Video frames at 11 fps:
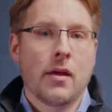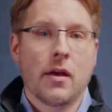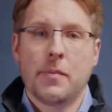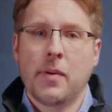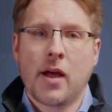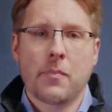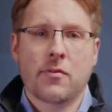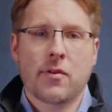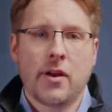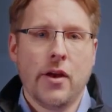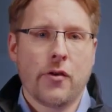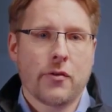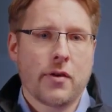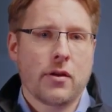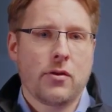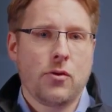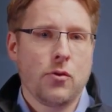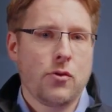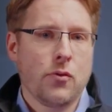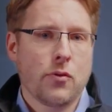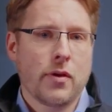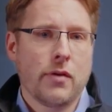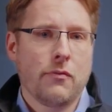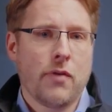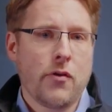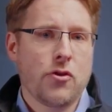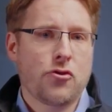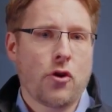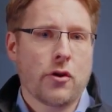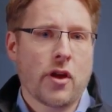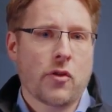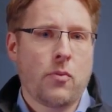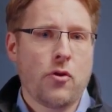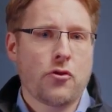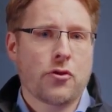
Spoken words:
It becomes clear that due to the very short exposure